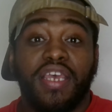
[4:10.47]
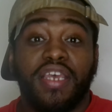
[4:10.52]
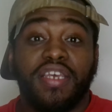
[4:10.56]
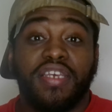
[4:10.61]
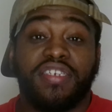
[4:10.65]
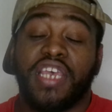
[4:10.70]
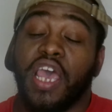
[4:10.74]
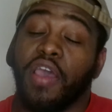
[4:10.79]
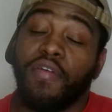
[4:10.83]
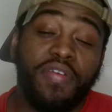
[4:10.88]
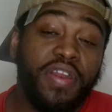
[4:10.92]

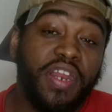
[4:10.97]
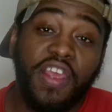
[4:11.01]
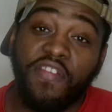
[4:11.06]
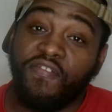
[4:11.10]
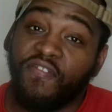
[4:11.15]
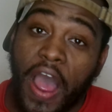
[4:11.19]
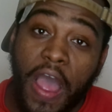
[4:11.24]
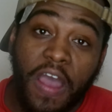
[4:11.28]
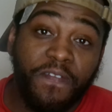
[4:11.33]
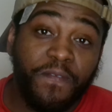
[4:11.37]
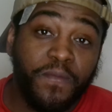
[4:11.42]

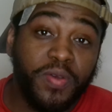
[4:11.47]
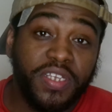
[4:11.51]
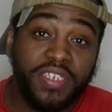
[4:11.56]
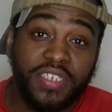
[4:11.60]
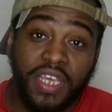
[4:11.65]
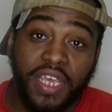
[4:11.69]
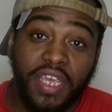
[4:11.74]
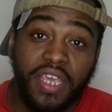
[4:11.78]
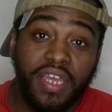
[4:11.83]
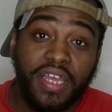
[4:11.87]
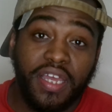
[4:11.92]

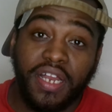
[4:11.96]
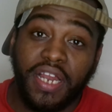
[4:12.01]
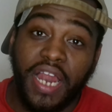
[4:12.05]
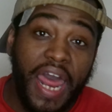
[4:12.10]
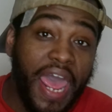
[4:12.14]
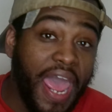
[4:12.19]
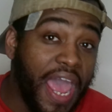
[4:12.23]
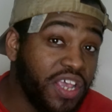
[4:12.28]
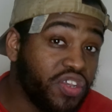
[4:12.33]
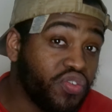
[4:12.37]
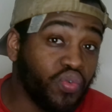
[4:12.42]
75%
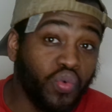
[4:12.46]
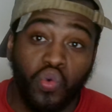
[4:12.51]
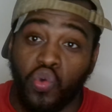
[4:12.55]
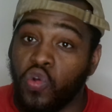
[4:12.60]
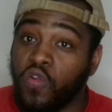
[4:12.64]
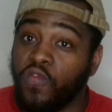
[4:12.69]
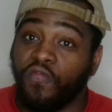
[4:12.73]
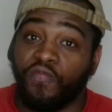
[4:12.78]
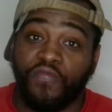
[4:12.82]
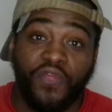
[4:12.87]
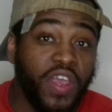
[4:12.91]

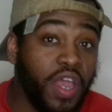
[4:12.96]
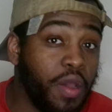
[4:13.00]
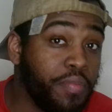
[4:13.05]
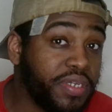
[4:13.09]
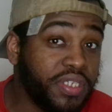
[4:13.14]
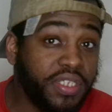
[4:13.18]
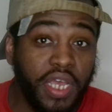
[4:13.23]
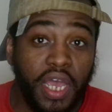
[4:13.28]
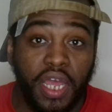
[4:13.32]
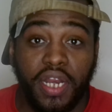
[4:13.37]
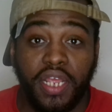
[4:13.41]
classroom film
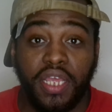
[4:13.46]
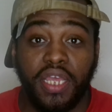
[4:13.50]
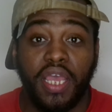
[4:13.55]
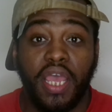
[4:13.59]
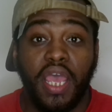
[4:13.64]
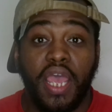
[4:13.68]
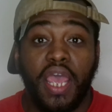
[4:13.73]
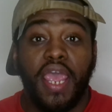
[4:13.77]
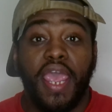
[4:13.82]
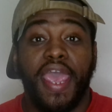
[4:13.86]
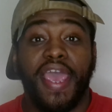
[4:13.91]
study
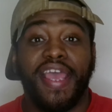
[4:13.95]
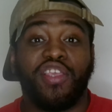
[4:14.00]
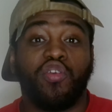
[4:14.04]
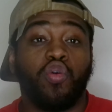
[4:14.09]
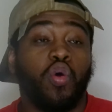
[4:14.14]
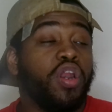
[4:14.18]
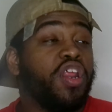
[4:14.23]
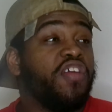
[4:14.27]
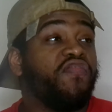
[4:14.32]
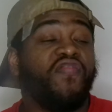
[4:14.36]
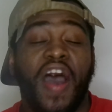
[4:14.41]
and
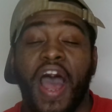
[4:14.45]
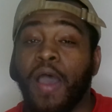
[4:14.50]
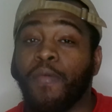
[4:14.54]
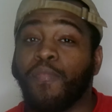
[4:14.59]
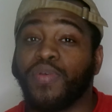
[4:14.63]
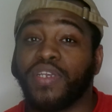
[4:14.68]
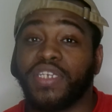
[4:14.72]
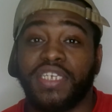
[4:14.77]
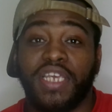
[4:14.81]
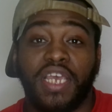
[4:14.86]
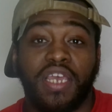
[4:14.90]

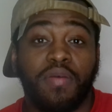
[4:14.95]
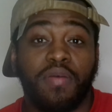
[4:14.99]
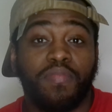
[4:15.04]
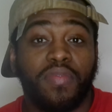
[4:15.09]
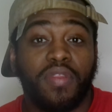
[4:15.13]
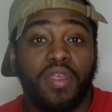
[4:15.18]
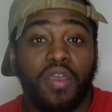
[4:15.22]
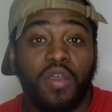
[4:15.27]
25%